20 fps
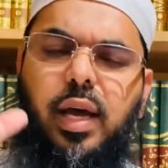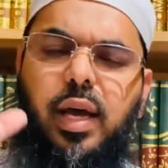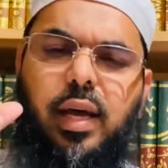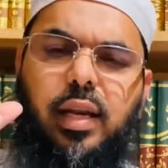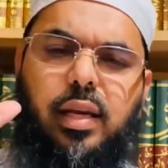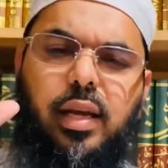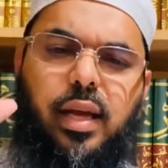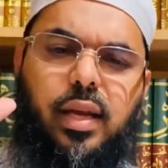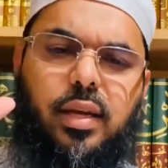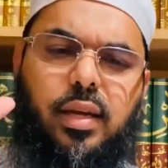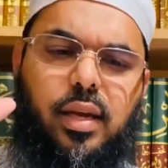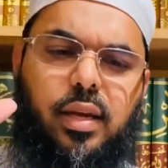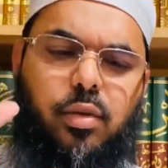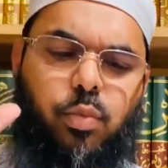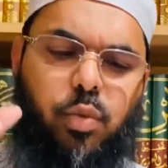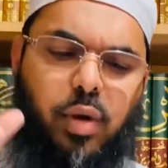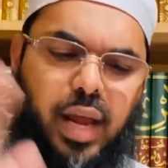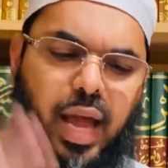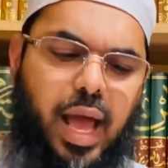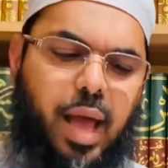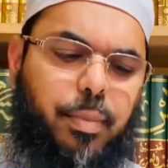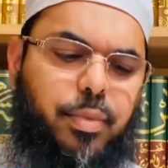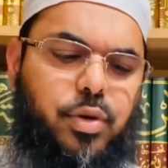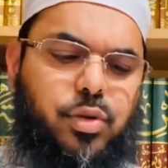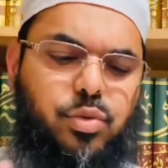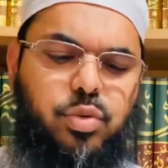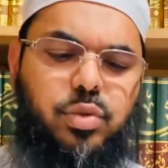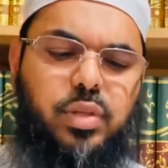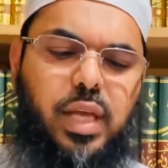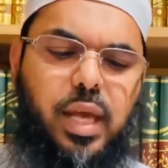and what
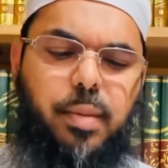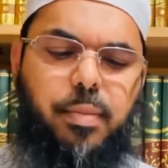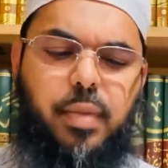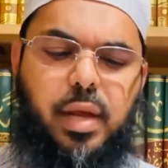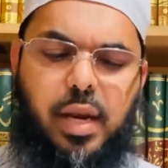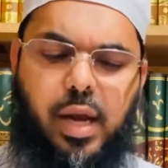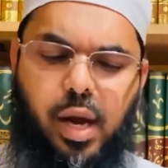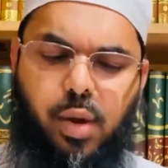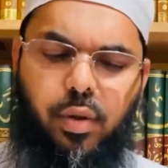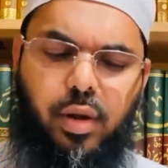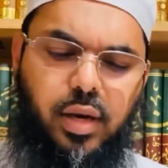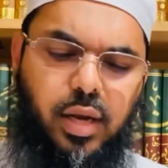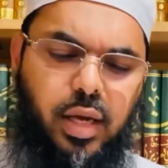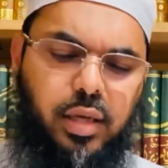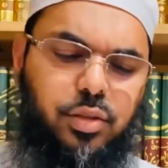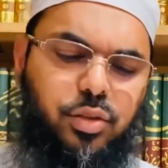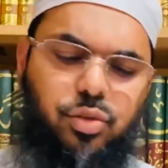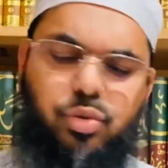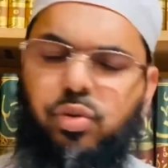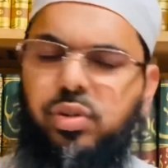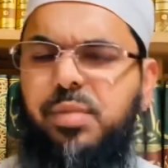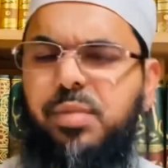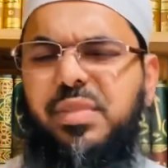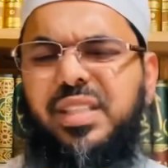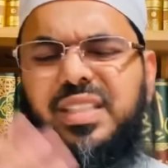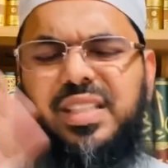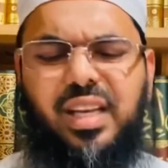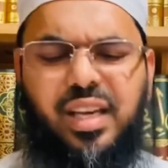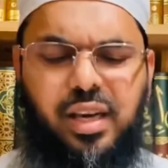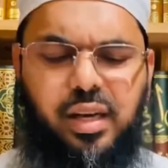happened to them and how Allah destroyed them
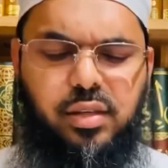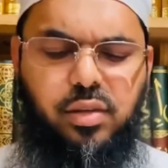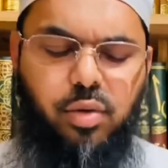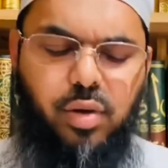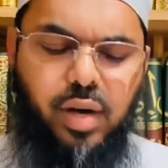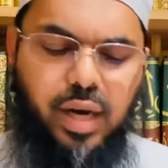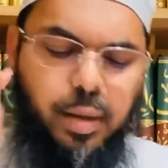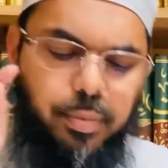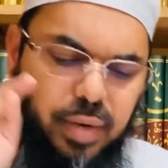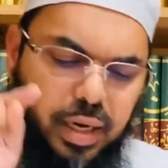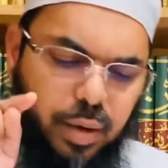is clear in the Quran.